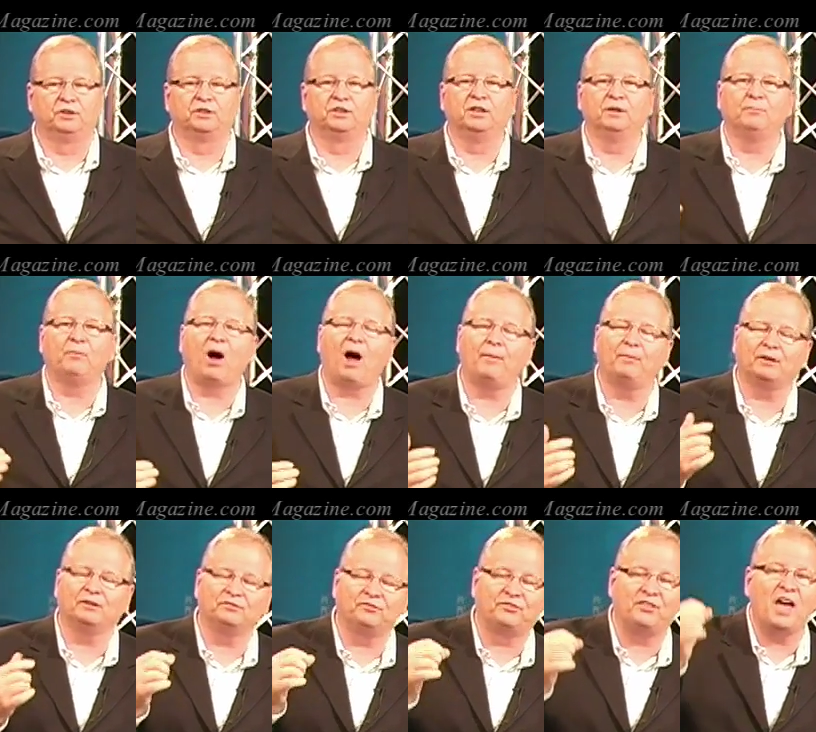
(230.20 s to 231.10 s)
to get
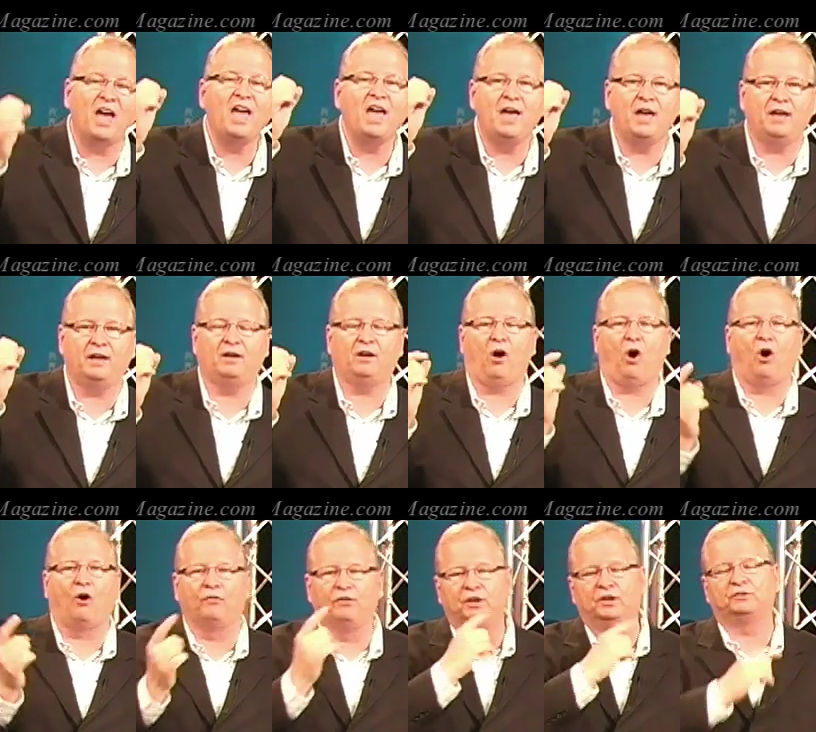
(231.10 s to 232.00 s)
by because they
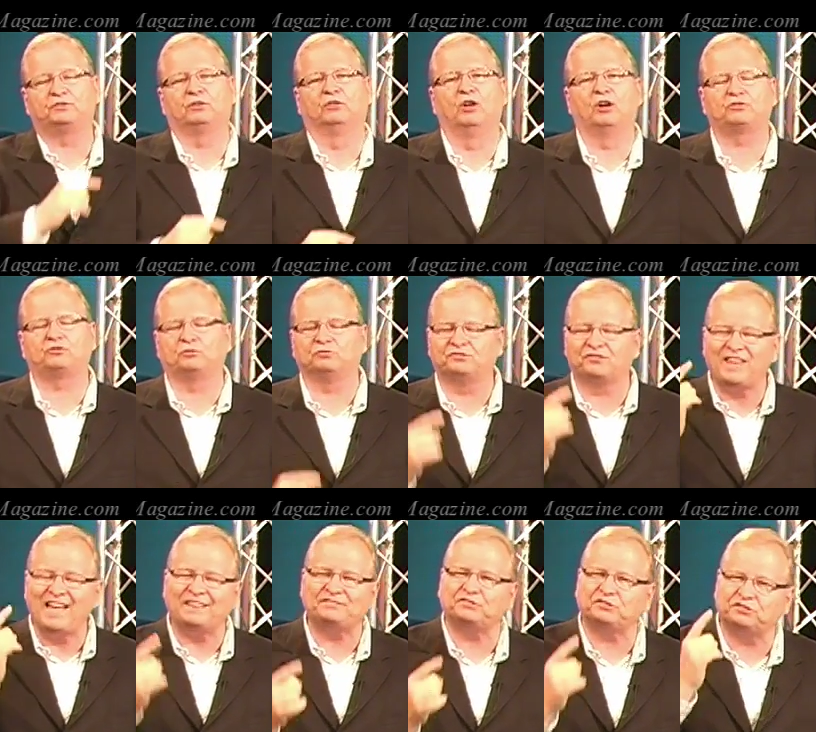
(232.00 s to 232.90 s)
are the
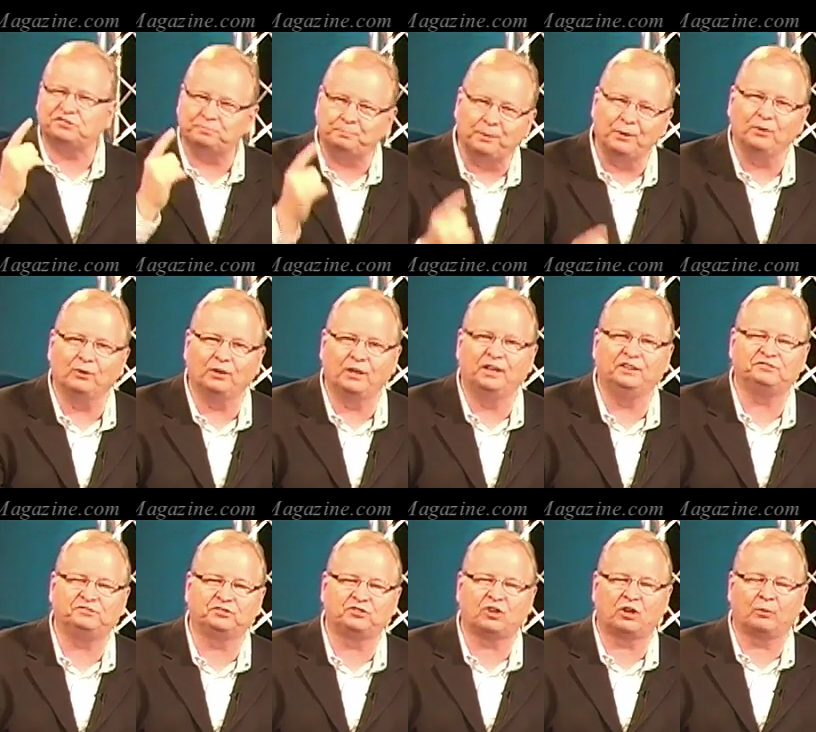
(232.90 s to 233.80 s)
intellectuals. That's a spirit,
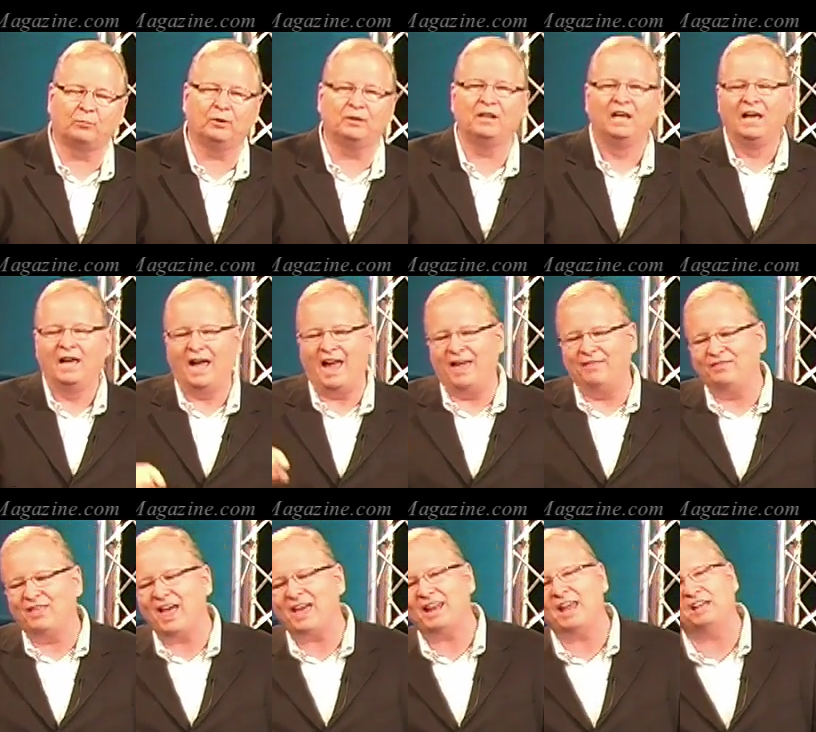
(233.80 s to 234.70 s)
ladies and gentlemen,
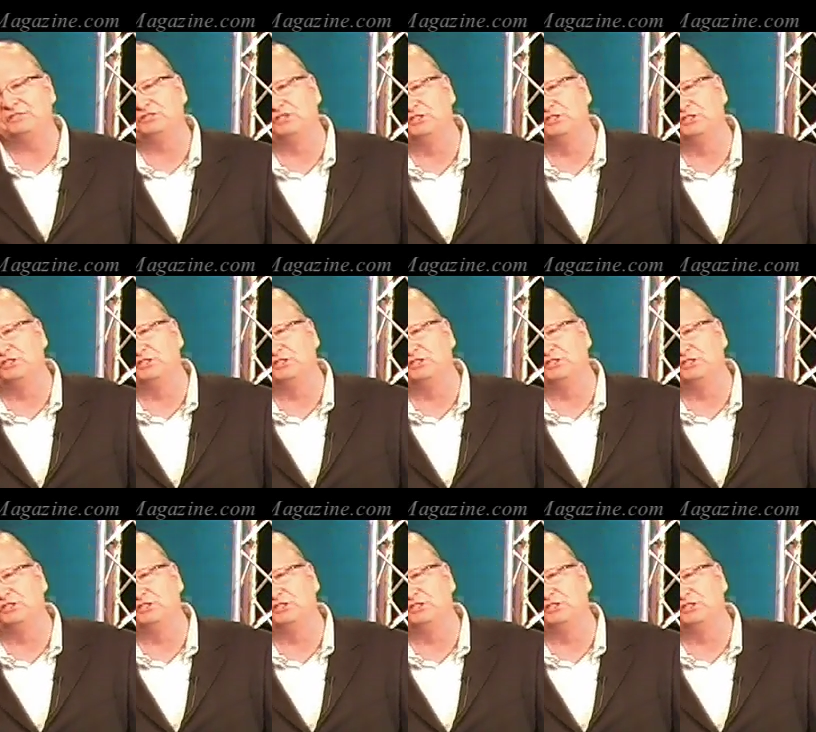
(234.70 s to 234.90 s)
and that